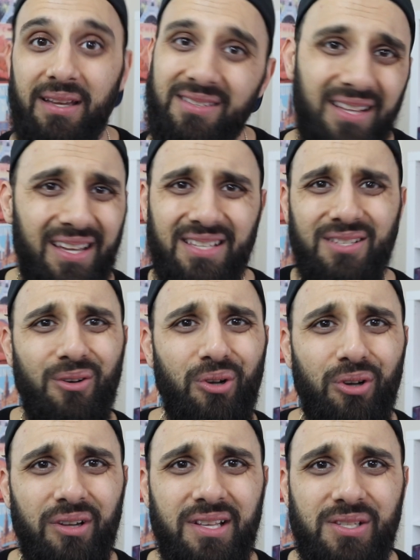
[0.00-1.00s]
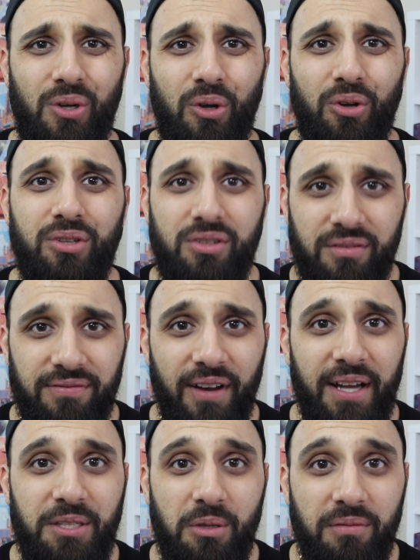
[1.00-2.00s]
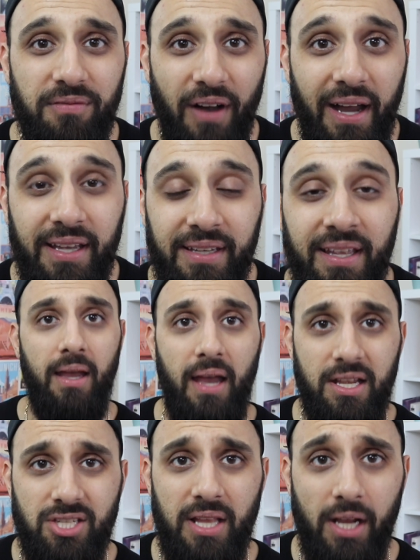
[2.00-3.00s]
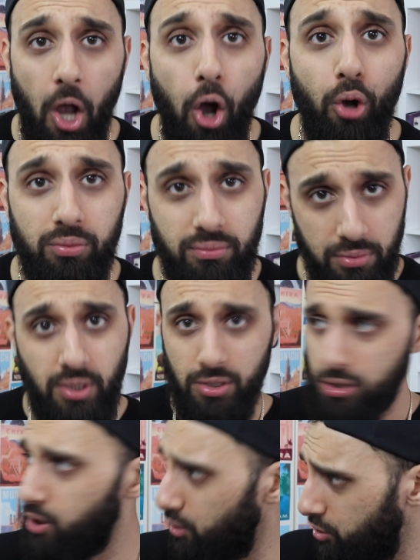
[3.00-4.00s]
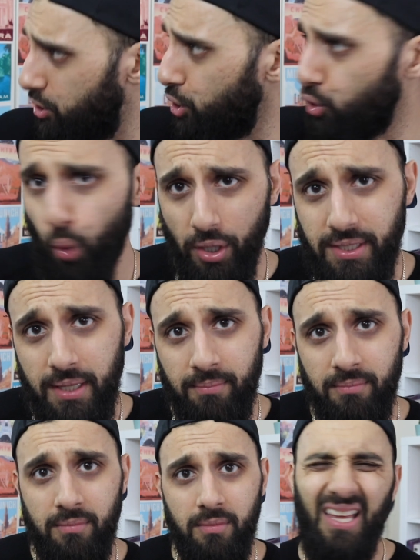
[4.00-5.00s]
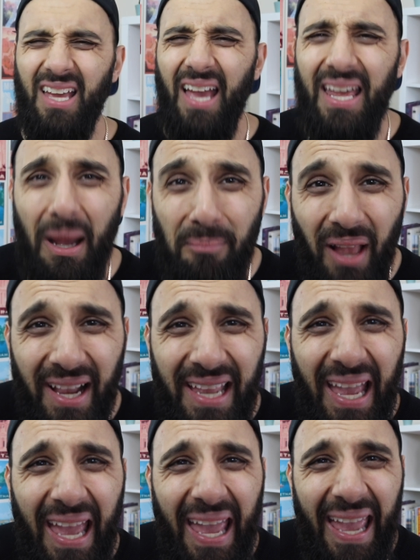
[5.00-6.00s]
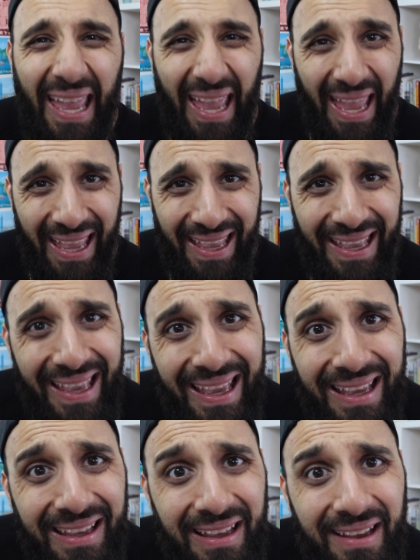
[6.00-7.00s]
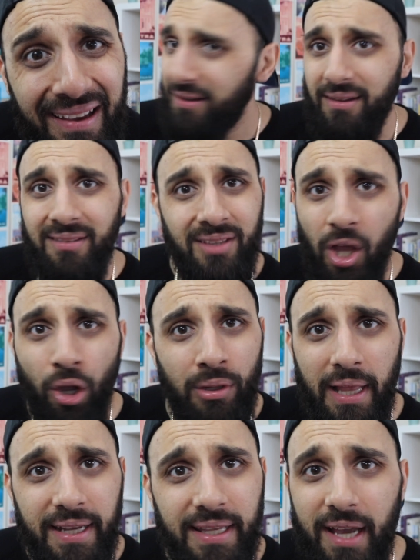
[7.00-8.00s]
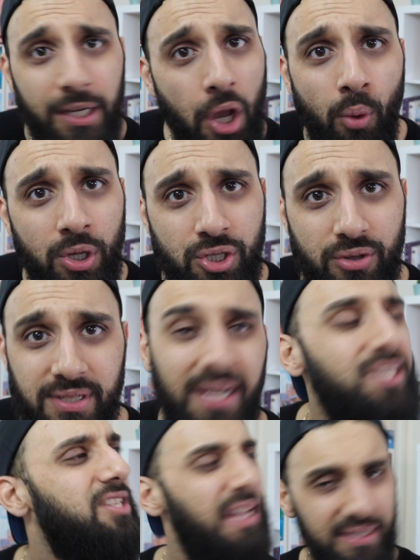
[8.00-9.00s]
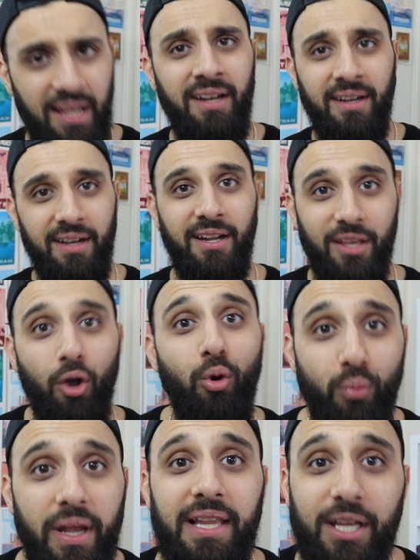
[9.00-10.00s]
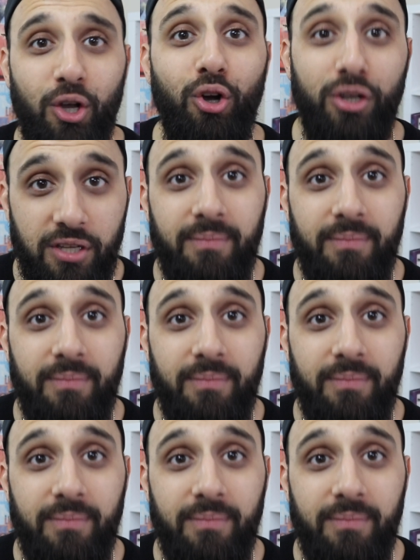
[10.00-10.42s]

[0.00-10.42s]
I was like, it's all good, you fine. And she's like, oh, do you want him? And I'm like, huh? No, lady, I don't want your son. She's like, no, you're really good.